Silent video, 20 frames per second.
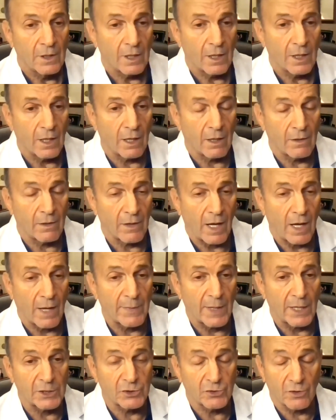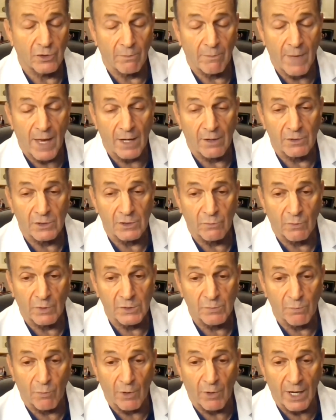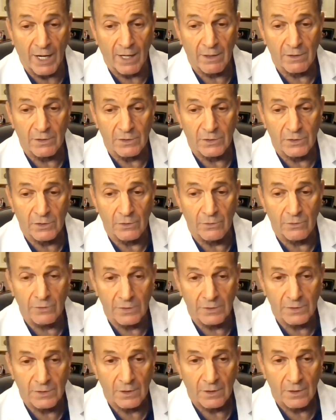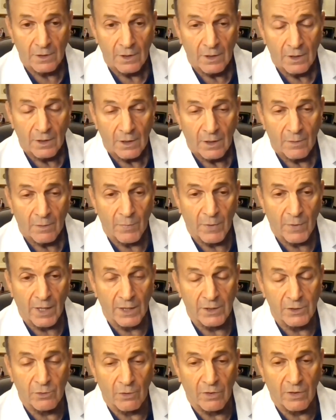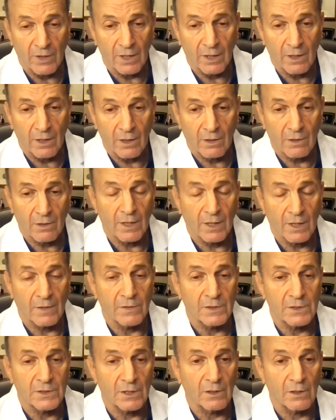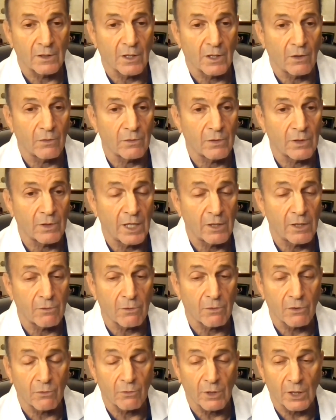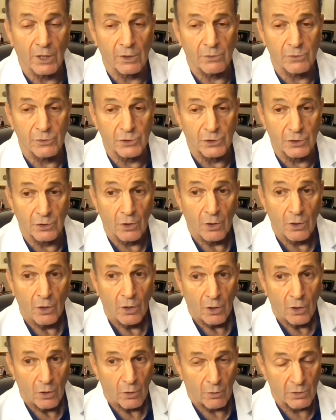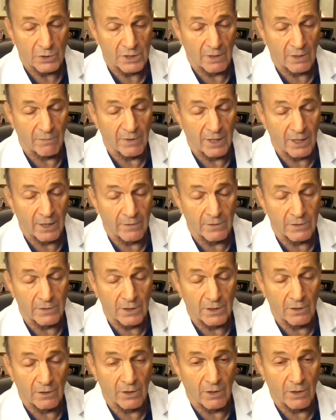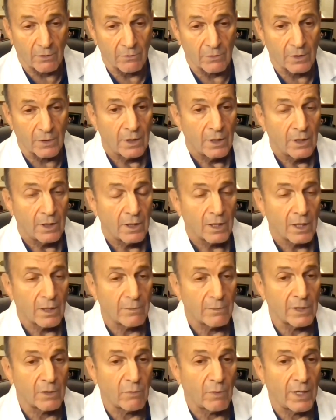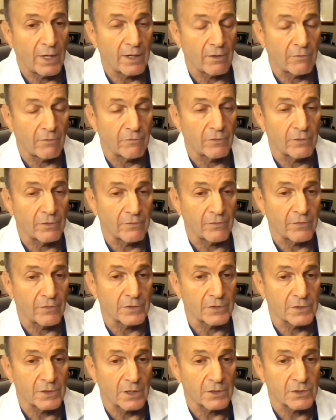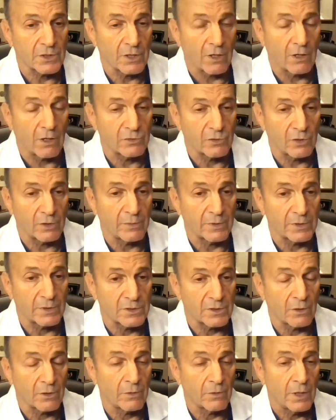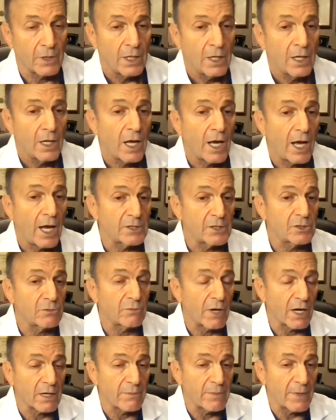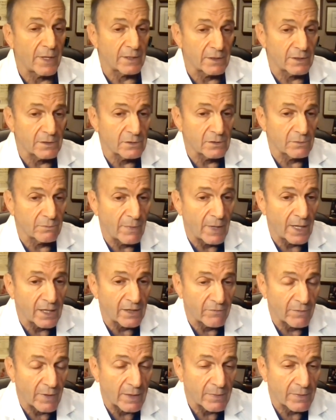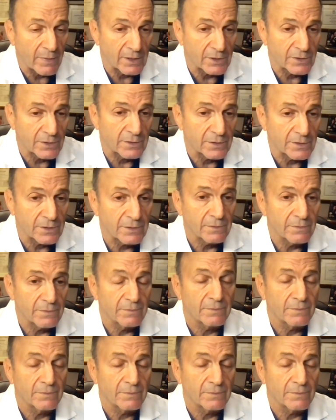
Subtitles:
I'm not sure it matters which brand is used, but I do think that the silicone, either through occlusion or something in the silicone, can be quite helpful for the scar treatment. So I do recommend it to many of my patients.